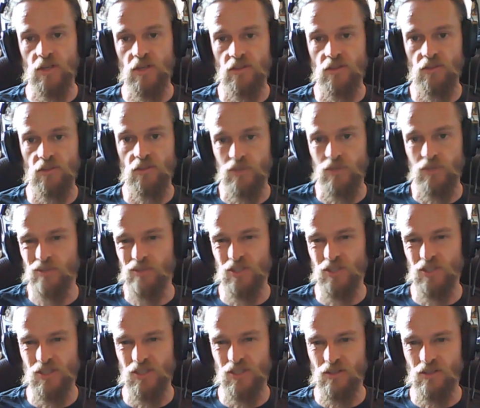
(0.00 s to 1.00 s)
3, which
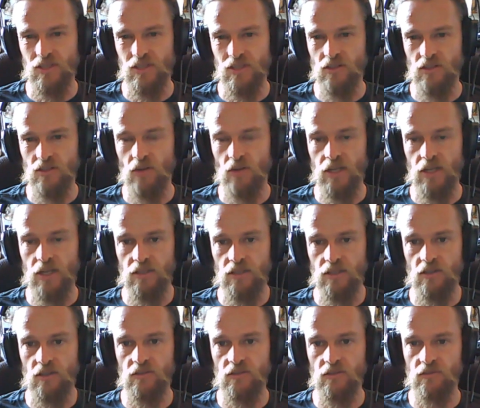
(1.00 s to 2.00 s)
isn't great.
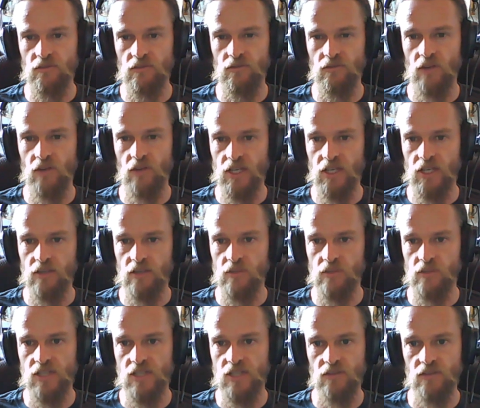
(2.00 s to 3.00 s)
If you're fighting anything
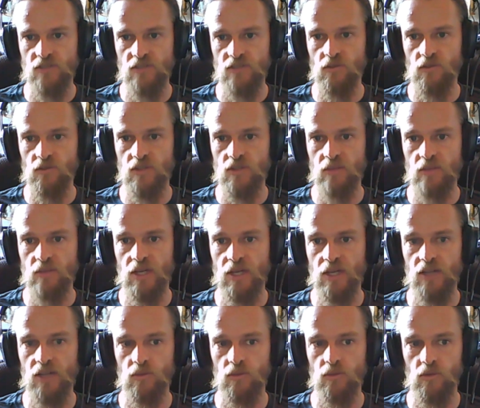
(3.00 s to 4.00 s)
with a toughness 4, it's going to be
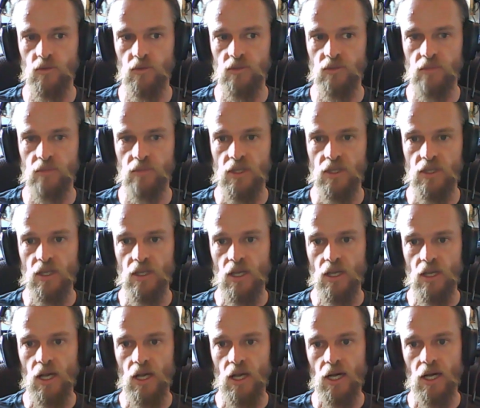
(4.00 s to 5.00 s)
hard to win them.
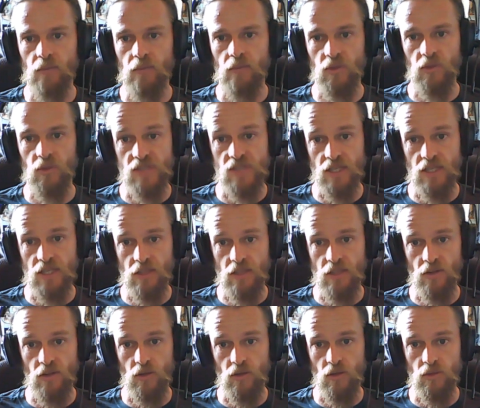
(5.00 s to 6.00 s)
Upon saying that
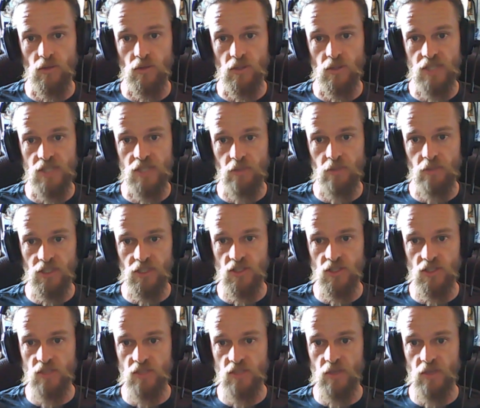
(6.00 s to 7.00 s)
though,
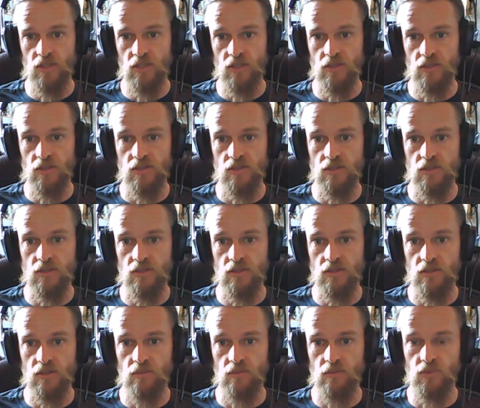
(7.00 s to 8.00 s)
Demolition Specialist is
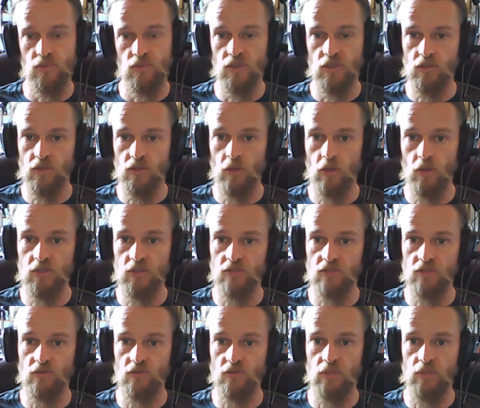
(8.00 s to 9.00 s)
a pretty good option
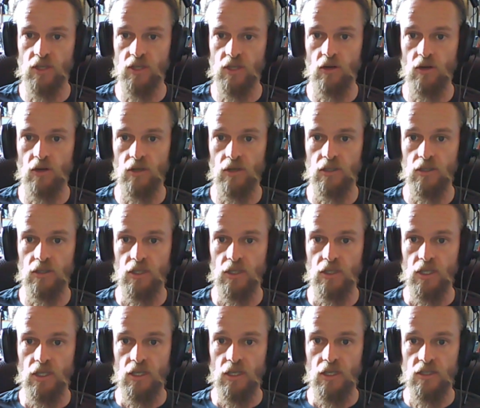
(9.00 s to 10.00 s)
for a pink horror
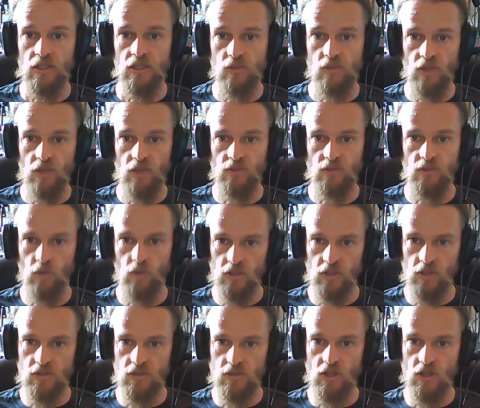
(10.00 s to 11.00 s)
as well. If you want to
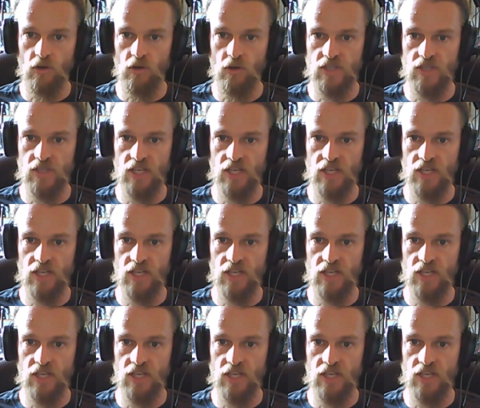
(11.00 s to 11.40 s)
use the coruscating